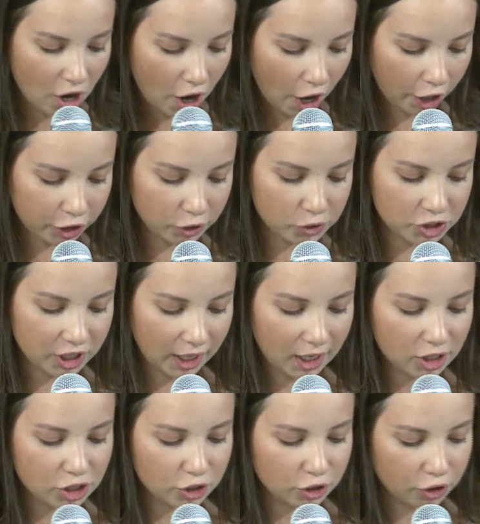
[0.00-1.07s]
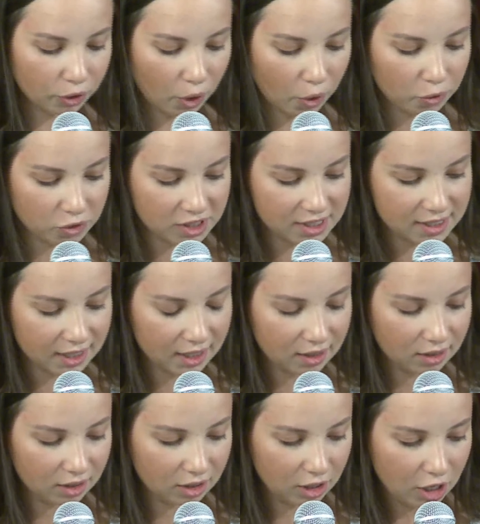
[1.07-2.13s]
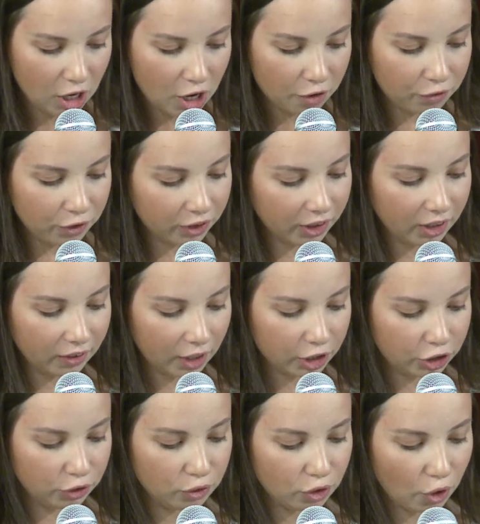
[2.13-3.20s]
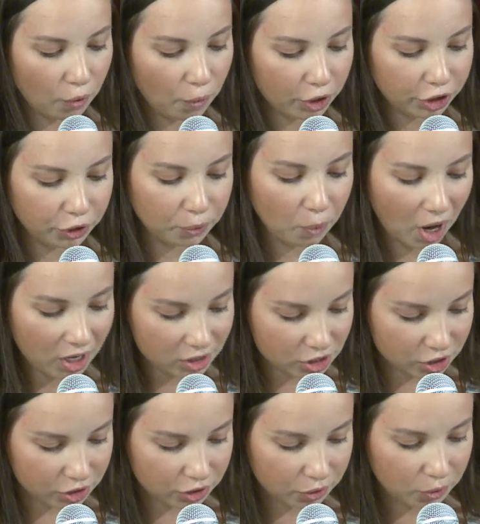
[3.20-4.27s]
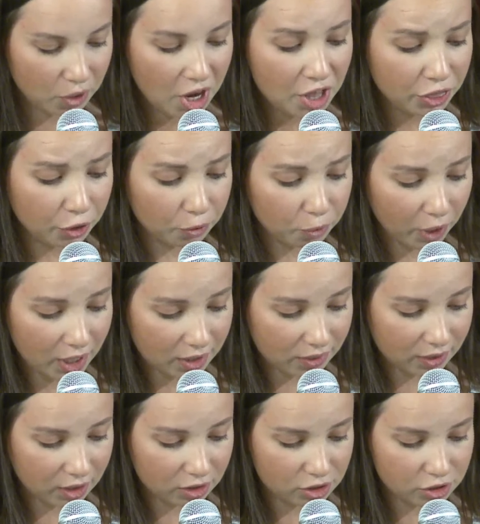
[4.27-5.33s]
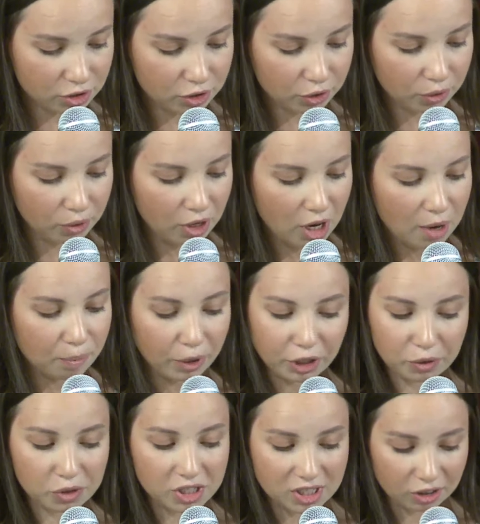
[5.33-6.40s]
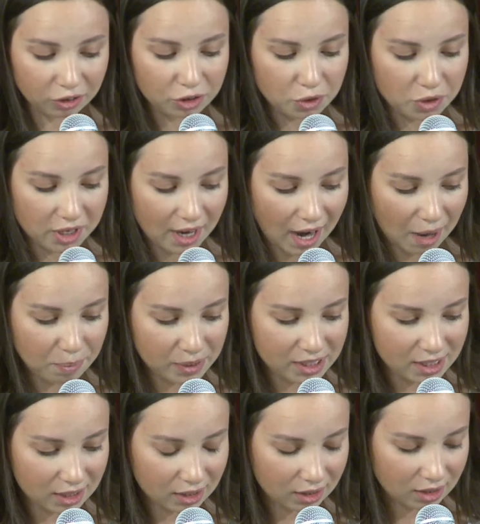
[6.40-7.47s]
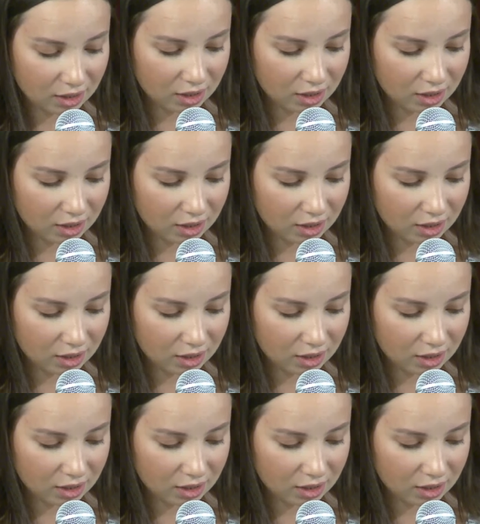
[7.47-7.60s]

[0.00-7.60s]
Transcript: Are you chained to your own sin, feeling like you know what you want to do, the right thing to do, but you still do the opposite?